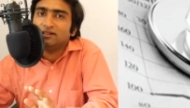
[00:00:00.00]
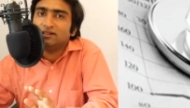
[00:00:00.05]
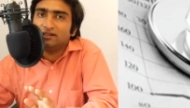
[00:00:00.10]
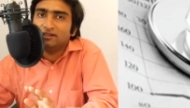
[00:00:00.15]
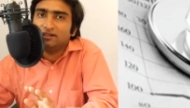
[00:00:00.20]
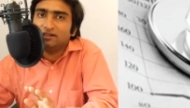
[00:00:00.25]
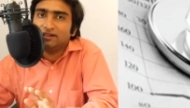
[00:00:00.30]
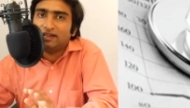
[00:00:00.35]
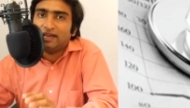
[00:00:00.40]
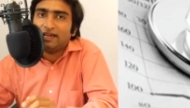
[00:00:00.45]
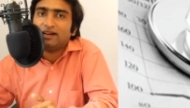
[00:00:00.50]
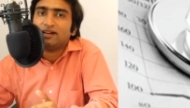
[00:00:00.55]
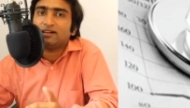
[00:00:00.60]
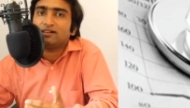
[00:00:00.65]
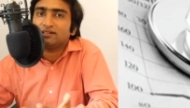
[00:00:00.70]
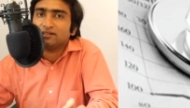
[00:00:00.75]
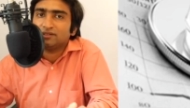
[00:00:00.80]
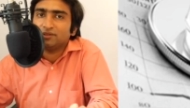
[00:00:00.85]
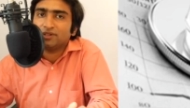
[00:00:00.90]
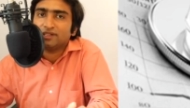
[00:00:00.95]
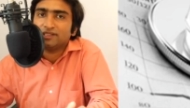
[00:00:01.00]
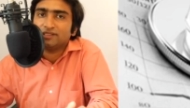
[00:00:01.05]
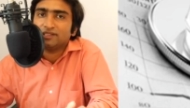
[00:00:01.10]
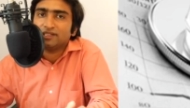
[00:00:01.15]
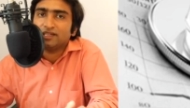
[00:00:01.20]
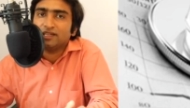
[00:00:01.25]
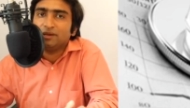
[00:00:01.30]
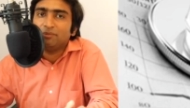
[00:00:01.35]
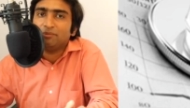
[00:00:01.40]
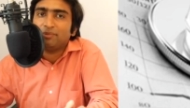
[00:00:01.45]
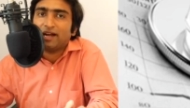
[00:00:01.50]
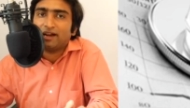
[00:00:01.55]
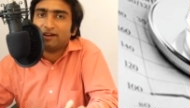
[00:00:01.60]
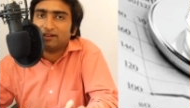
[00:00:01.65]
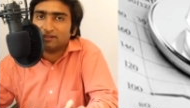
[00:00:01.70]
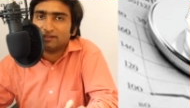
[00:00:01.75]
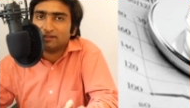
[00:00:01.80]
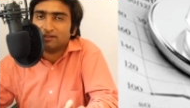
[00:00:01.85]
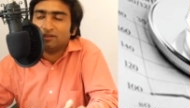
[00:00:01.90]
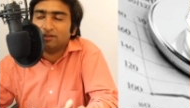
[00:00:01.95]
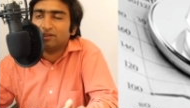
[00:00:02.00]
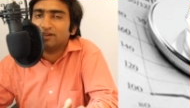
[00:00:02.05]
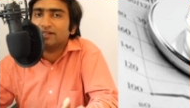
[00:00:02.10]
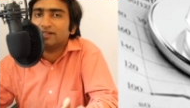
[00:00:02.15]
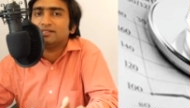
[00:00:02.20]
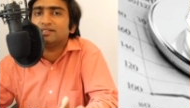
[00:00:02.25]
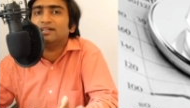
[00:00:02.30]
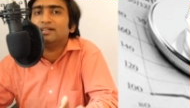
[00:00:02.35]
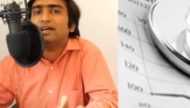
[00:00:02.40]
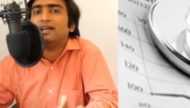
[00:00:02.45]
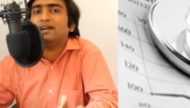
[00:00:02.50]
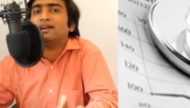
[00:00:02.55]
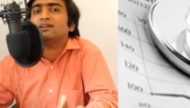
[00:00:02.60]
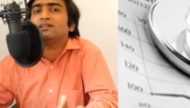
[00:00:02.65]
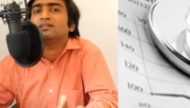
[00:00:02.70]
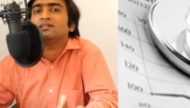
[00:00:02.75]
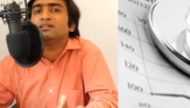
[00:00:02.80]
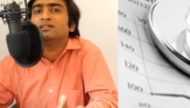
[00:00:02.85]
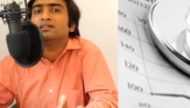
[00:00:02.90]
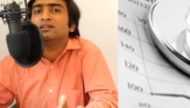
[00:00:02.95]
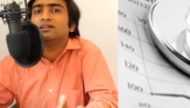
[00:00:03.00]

uh, direct, you can say, impact or you can say direct